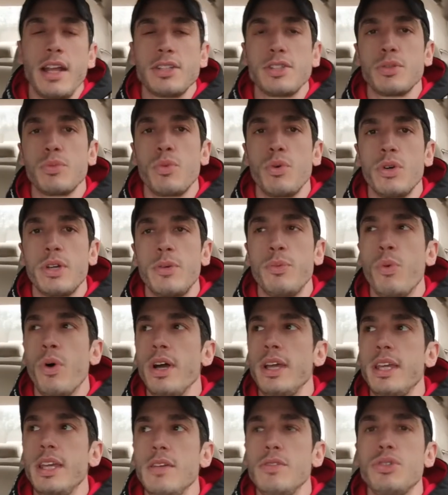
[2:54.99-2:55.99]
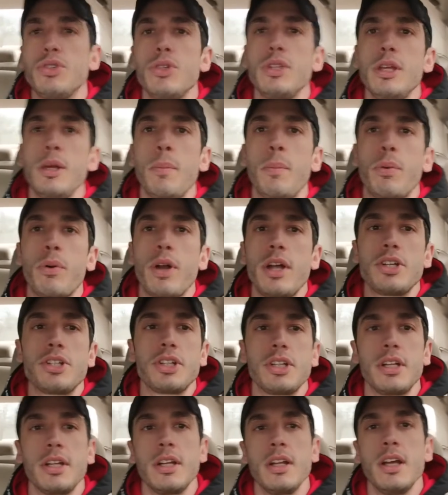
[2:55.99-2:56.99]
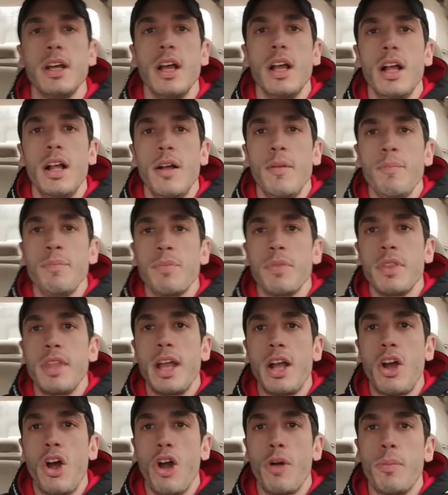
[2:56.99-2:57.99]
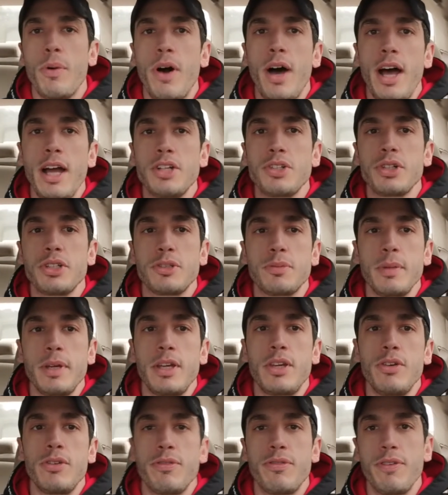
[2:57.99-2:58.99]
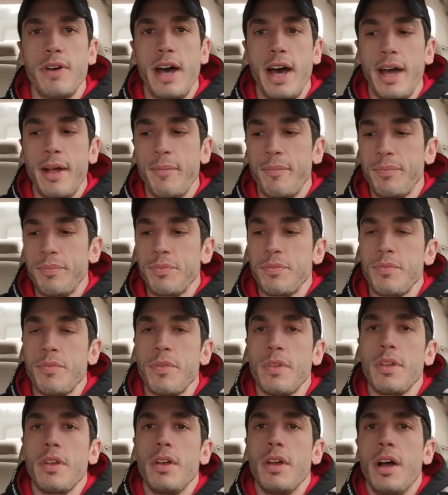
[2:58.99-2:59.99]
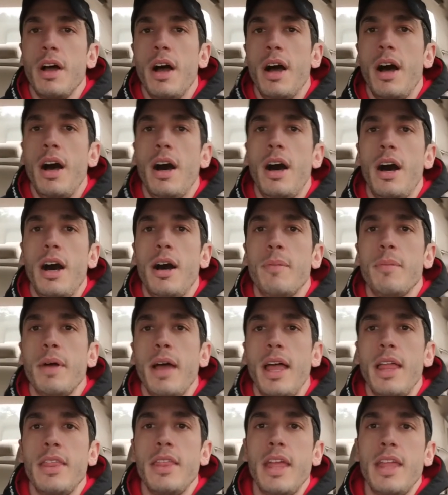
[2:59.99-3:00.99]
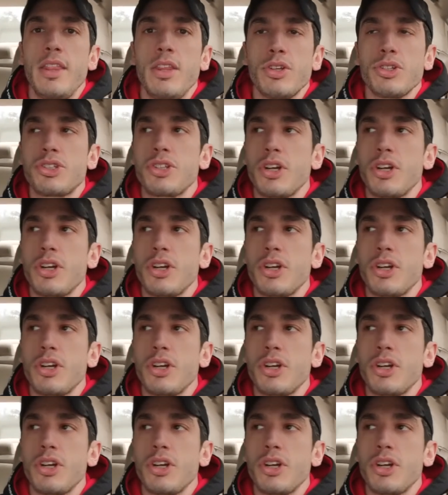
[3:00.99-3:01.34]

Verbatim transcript: And I said, well, what gives you the impression that carbohydrates make you fat? Um, and then they'll